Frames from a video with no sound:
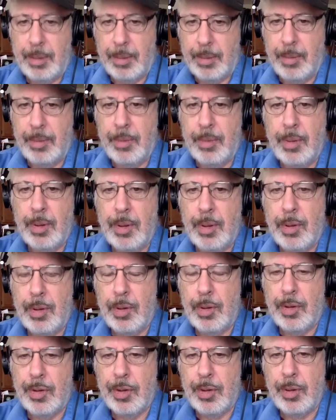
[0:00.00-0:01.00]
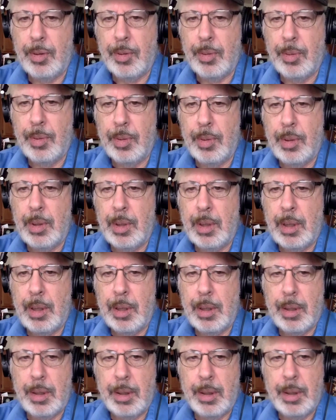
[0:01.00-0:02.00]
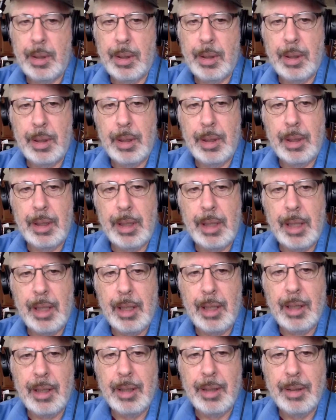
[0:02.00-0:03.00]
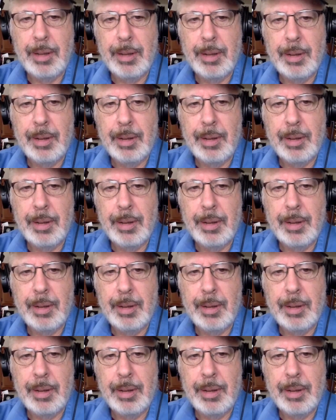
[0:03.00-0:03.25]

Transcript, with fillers: Hmm? So, yeah.